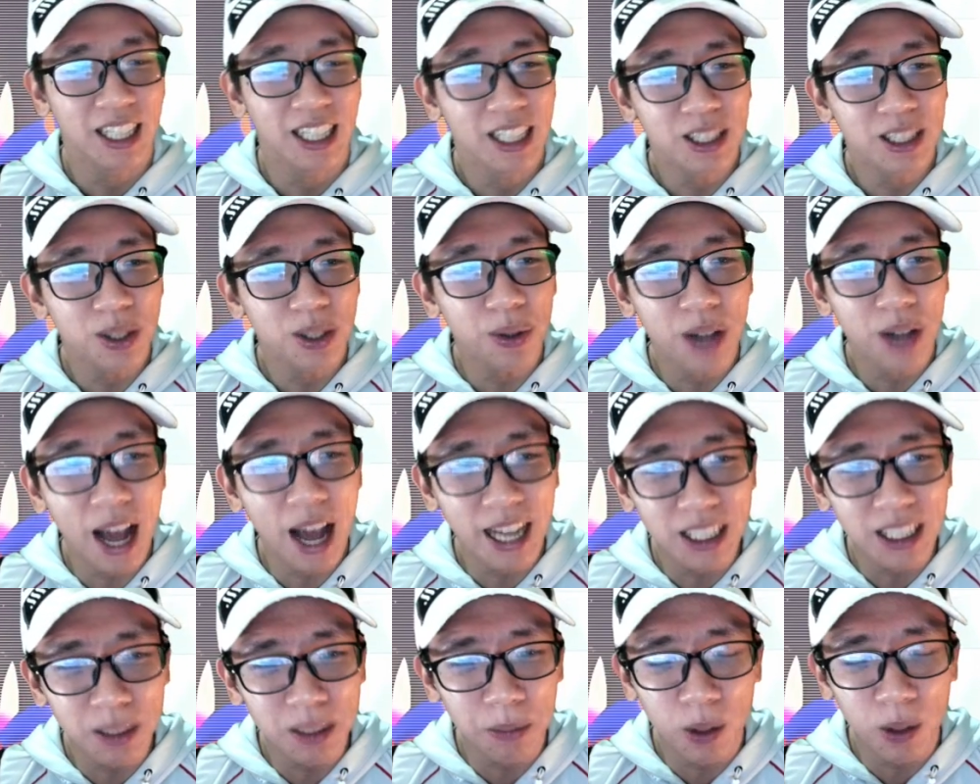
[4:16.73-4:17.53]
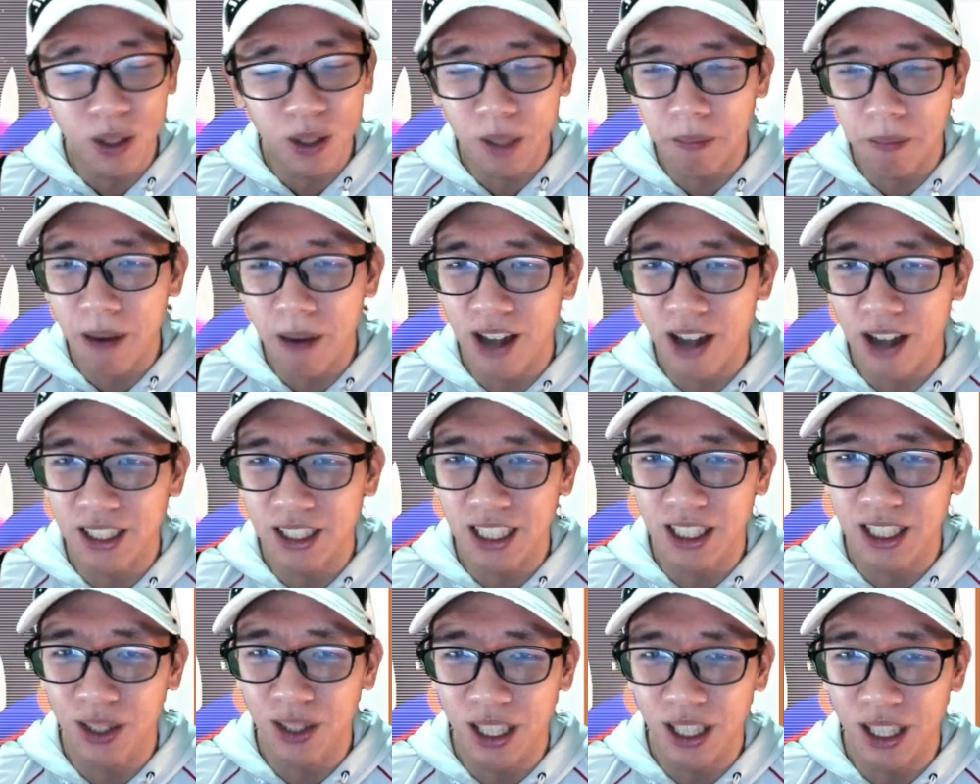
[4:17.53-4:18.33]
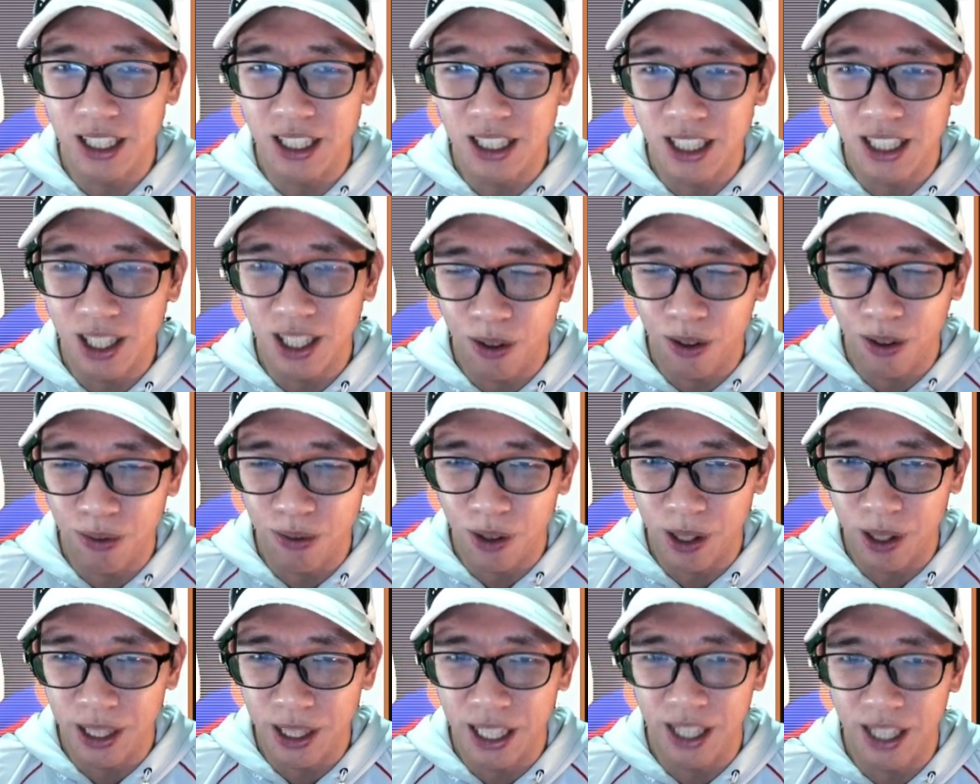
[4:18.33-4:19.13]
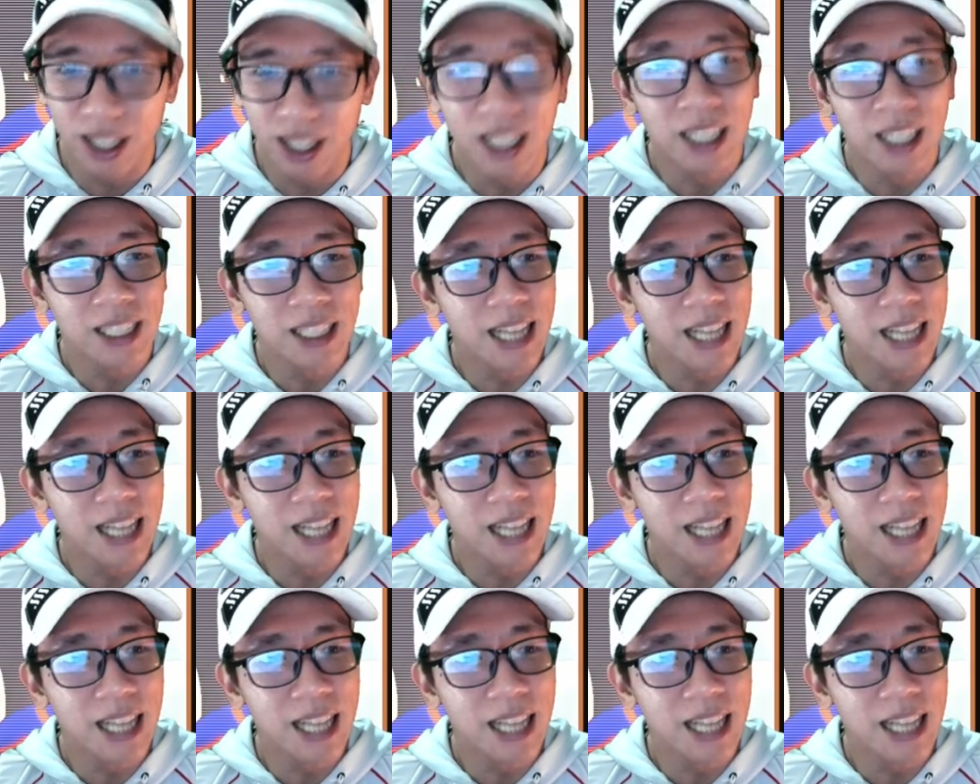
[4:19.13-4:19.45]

So nice multipliers, as you can see over here.